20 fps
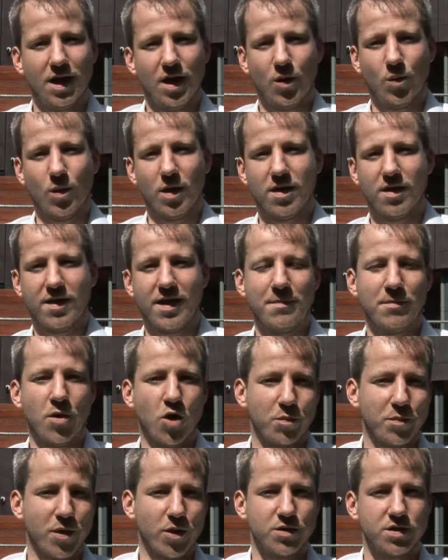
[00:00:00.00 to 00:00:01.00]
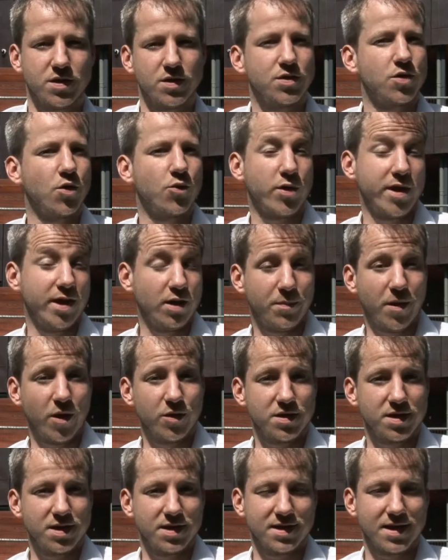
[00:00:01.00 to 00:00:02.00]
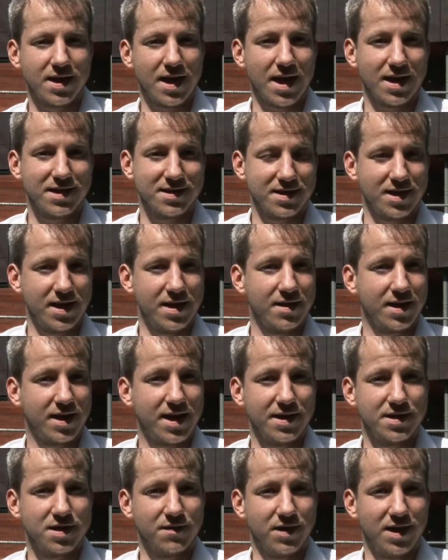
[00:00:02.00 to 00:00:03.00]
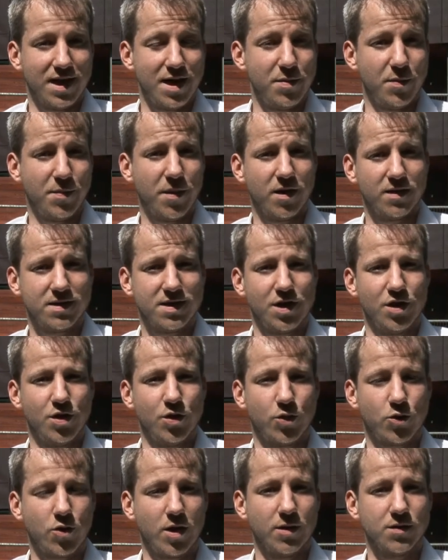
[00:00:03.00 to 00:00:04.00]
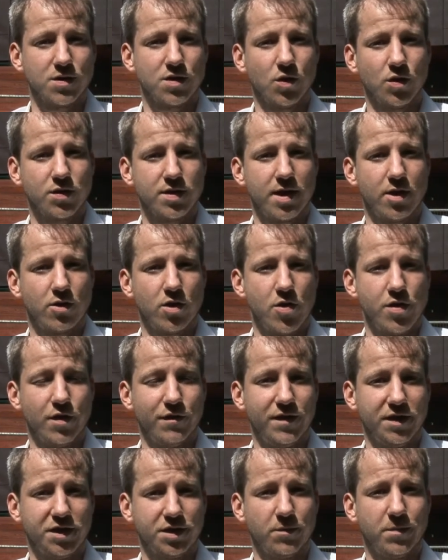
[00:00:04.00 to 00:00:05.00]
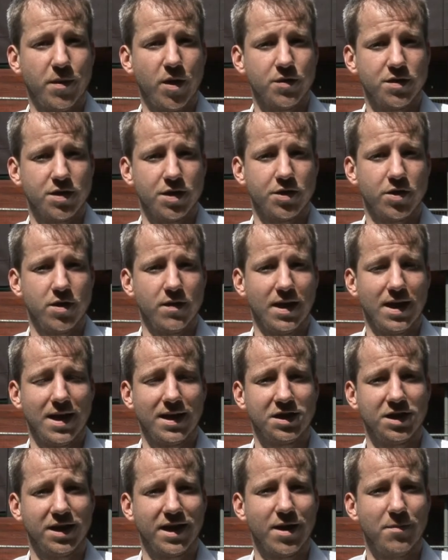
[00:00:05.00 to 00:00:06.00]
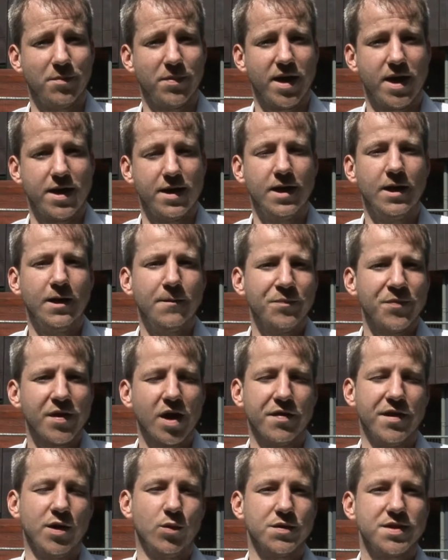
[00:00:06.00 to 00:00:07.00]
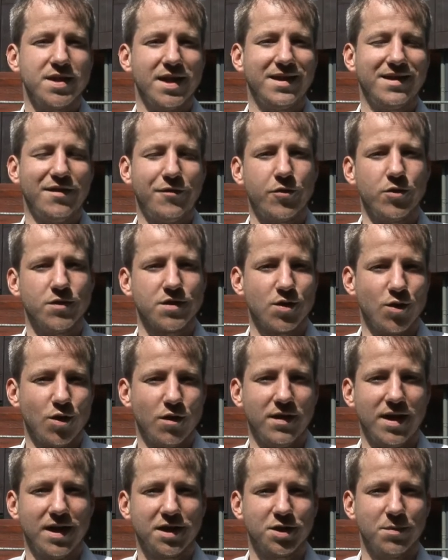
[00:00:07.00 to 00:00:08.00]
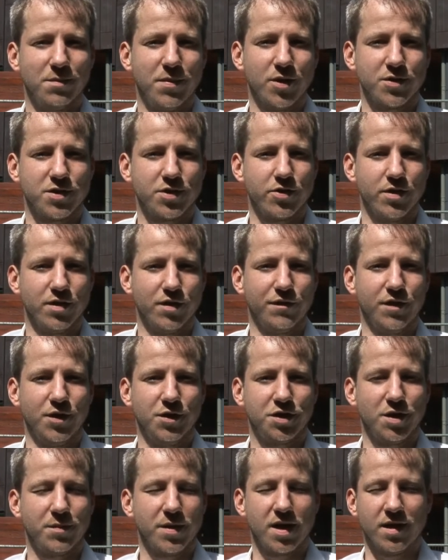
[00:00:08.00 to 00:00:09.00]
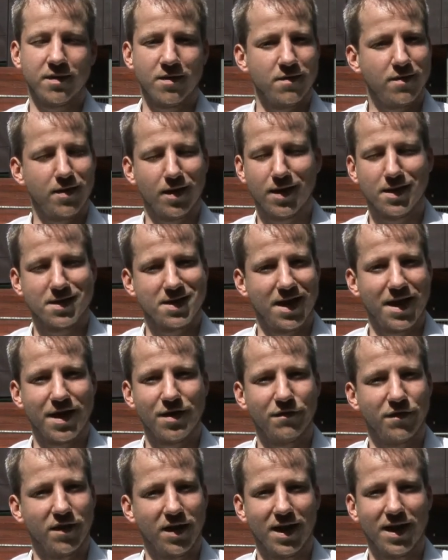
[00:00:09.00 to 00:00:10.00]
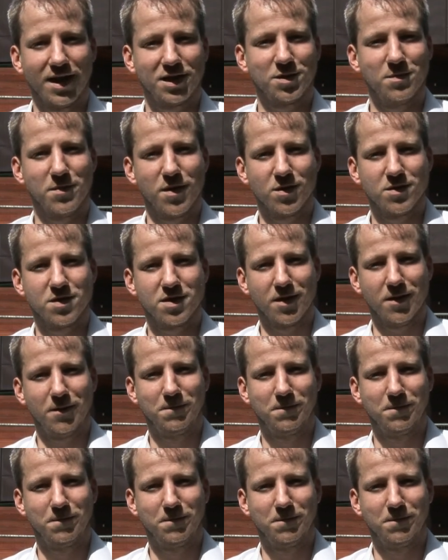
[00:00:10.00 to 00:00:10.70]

whether they're mock posters or real posters, as in the case of the Labour Party, who crowdsourced their own official poster during the election campaign. I think we'll see a different sort of election poster in the future, but I don't think it's the end for the election poster.